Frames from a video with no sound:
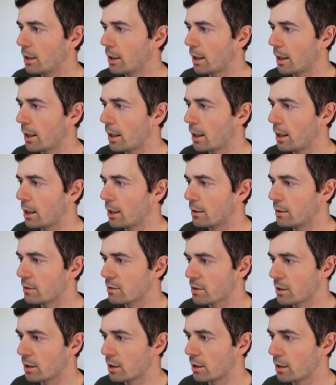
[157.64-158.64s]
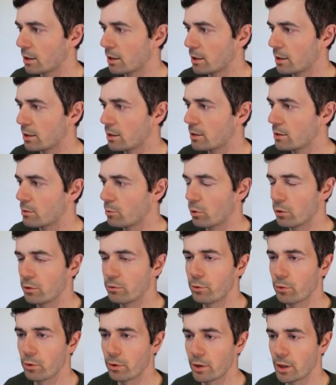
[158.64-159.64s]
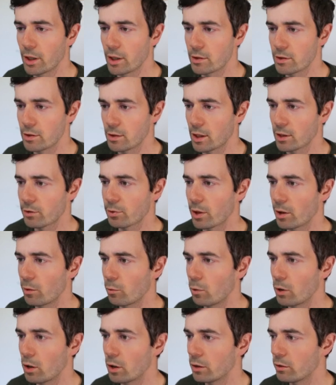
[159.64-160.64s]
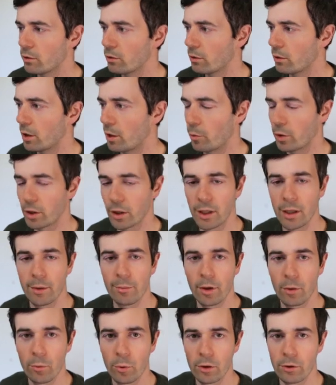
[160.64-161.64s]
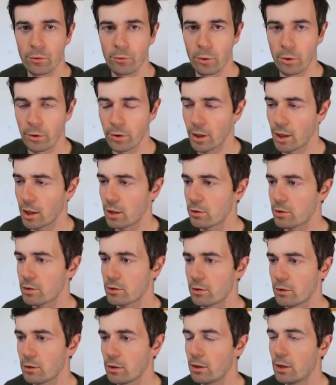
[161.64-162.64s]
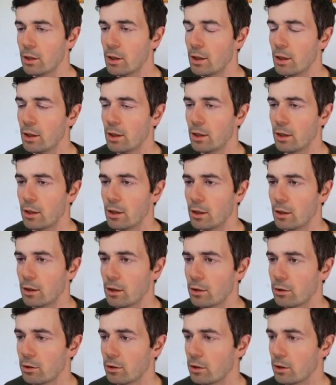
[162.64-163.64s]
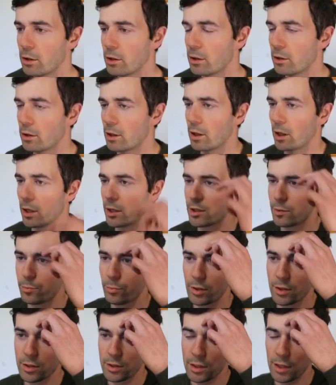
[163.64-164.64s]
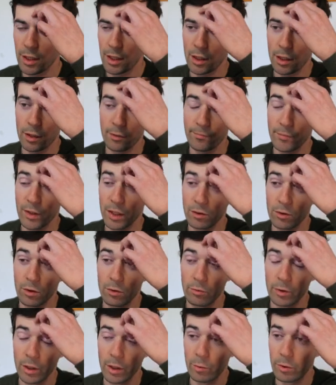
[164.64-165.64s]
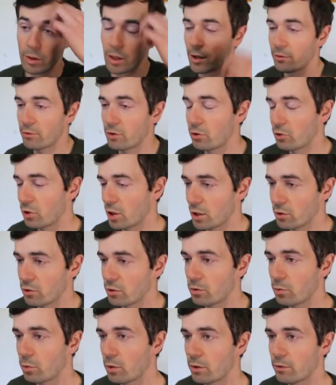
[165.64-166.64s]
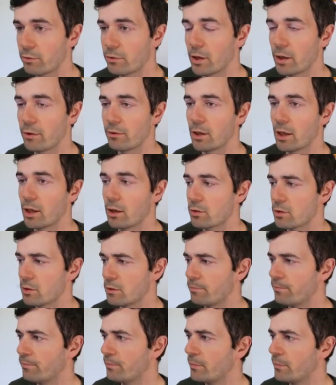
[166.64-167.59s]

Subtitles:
and the scale is 1 to 4000. That's what I want. So I want to keep it at 1 to 4000. The nice sprint scale, I don't really want to have to change it to 1 to 5000.